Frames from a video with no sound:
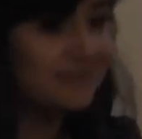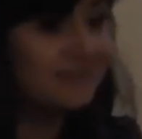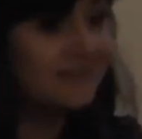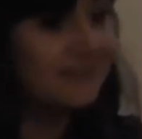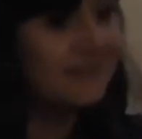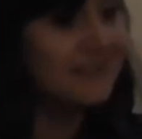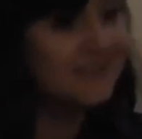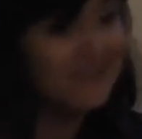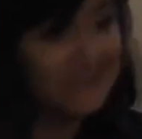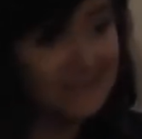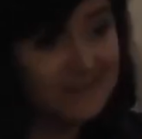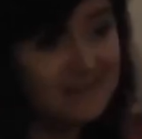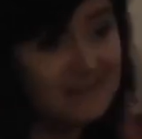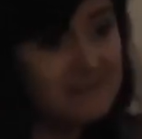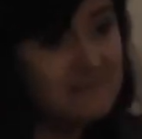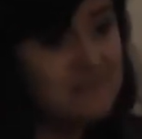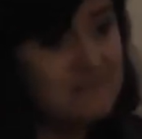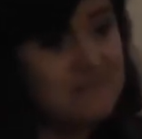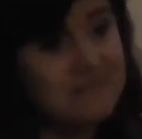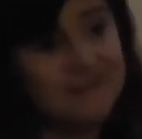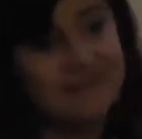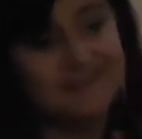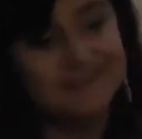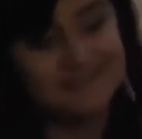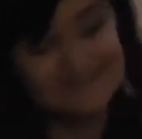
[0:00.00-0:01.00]
Iranian
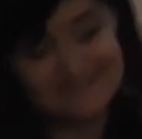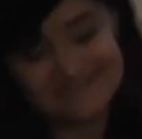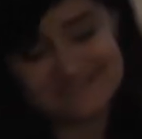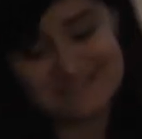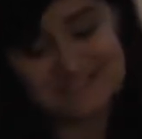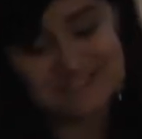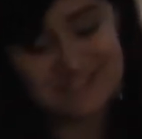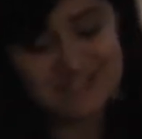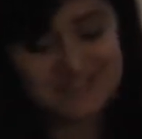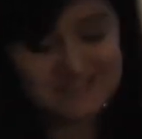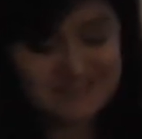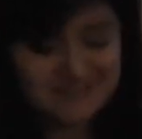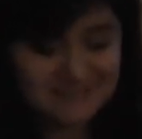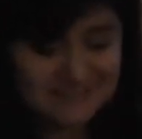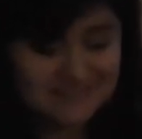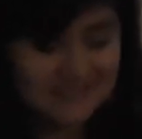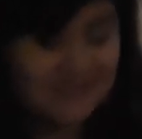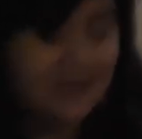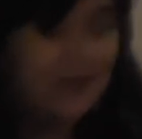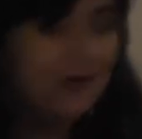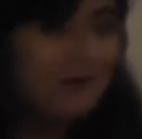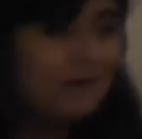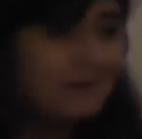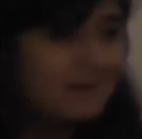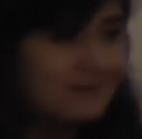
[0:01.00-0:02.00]
government is shutting
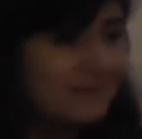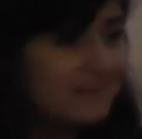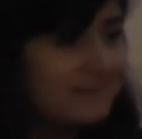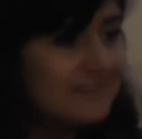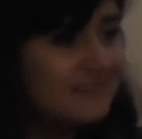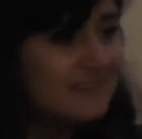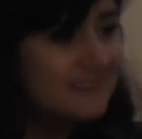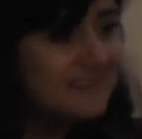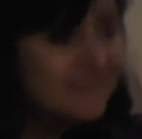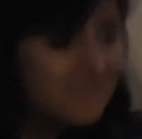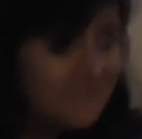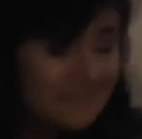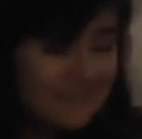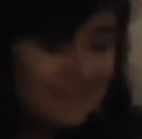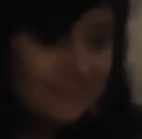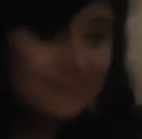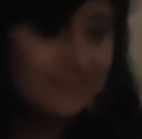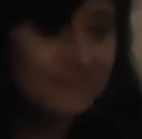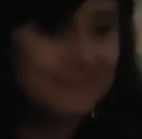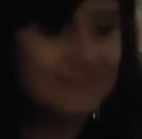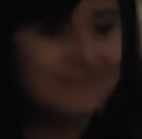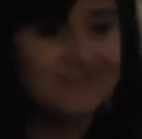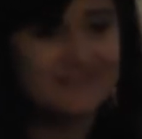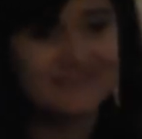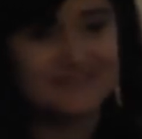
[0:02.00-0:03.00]
down
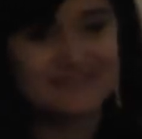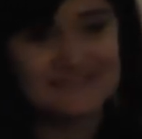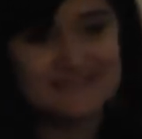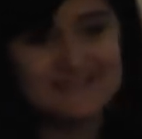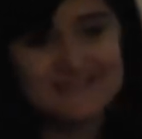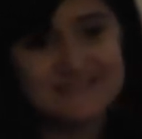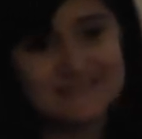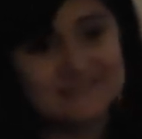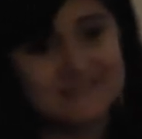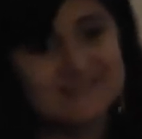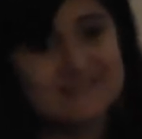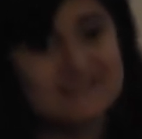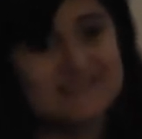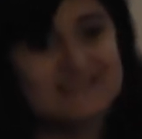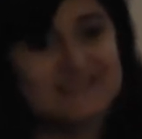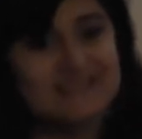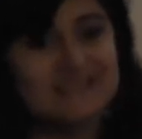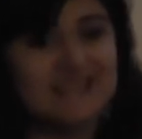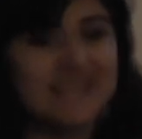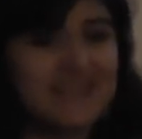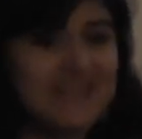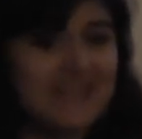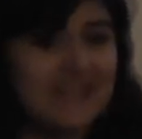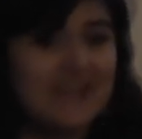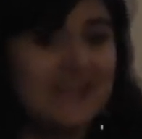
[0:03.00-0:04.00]
this
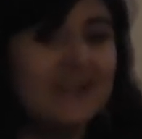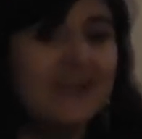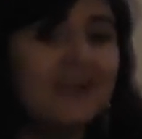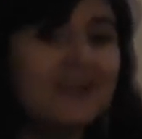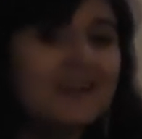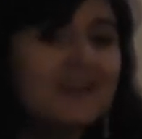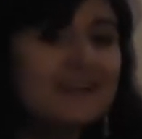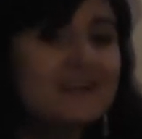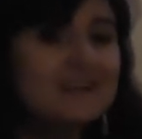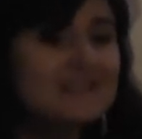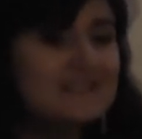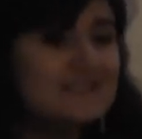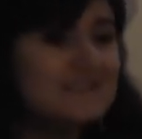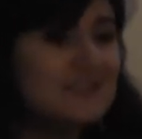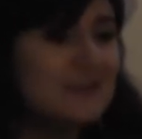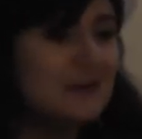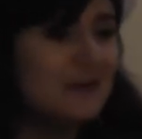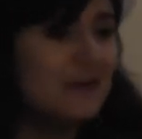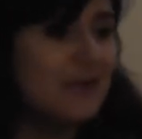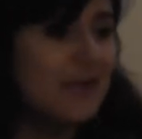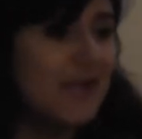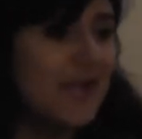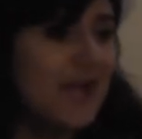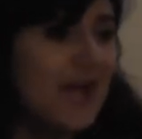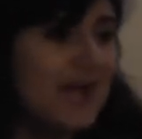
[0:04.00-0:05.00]
thing, so
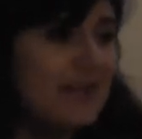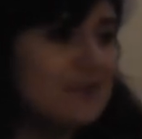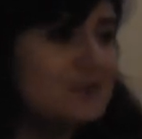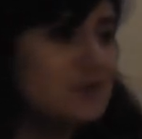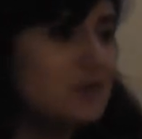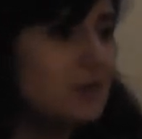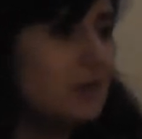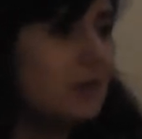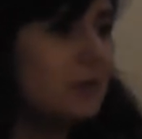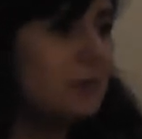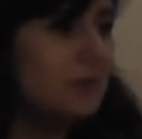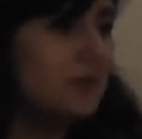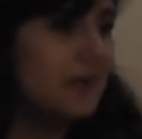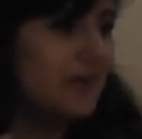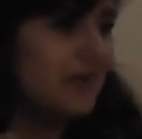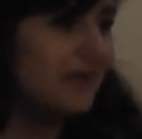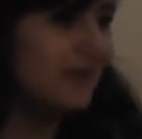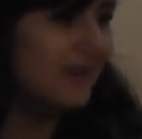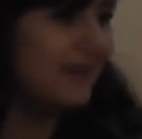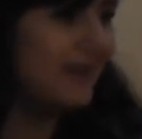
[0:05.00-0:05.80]
they had to open it